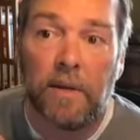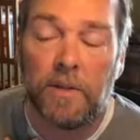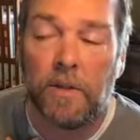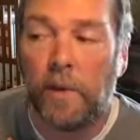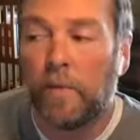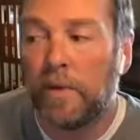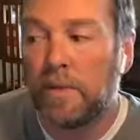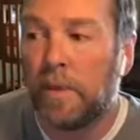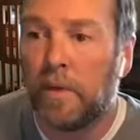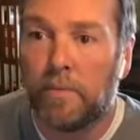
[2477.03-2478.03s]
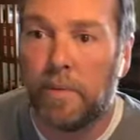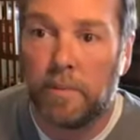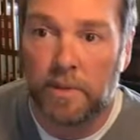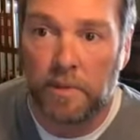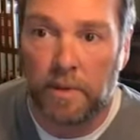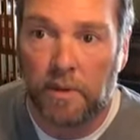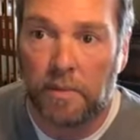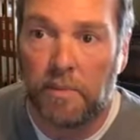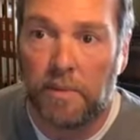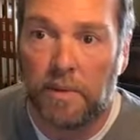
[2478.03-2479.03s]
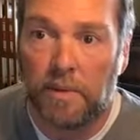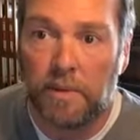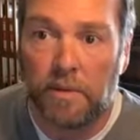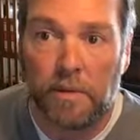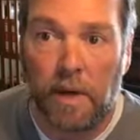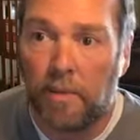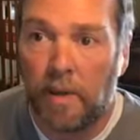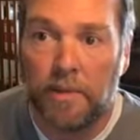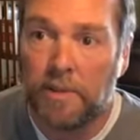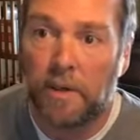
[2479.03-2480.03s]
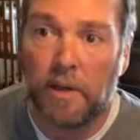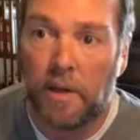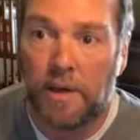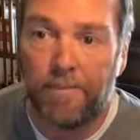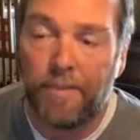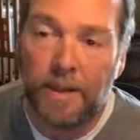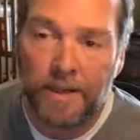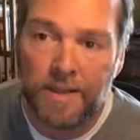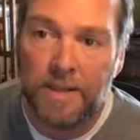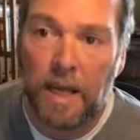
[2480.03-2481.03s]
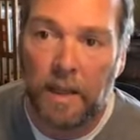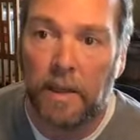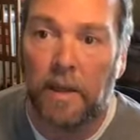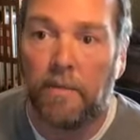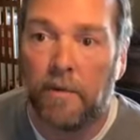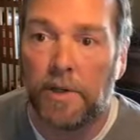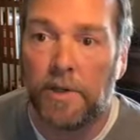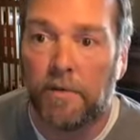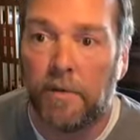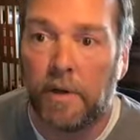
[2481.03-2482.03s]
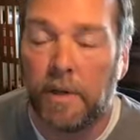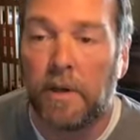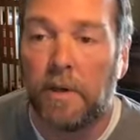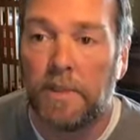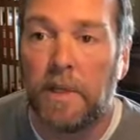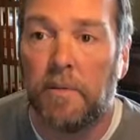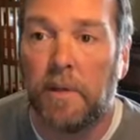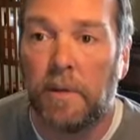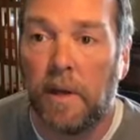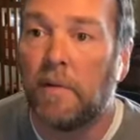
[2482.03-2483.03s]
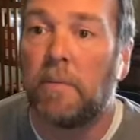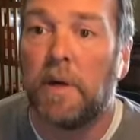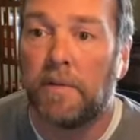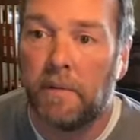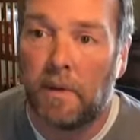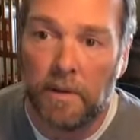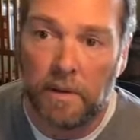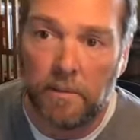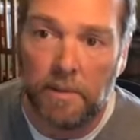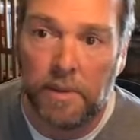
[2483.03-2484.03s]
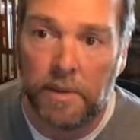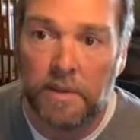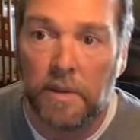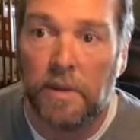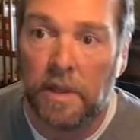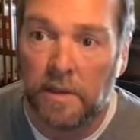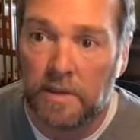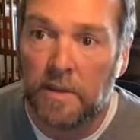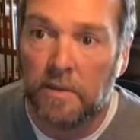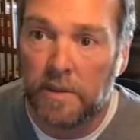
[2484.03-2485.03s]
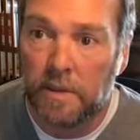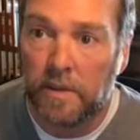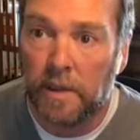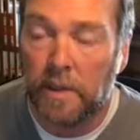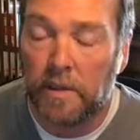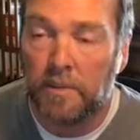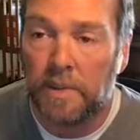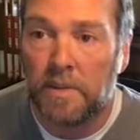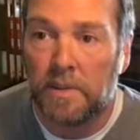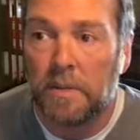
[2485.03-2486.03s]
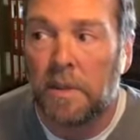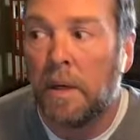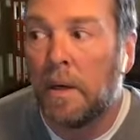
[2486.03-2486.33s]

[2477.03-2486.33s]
So we've always been open books with our people. So we I publish our uh, consolidated version of our income statement every month to all the employees so that they can see what's going on in the business.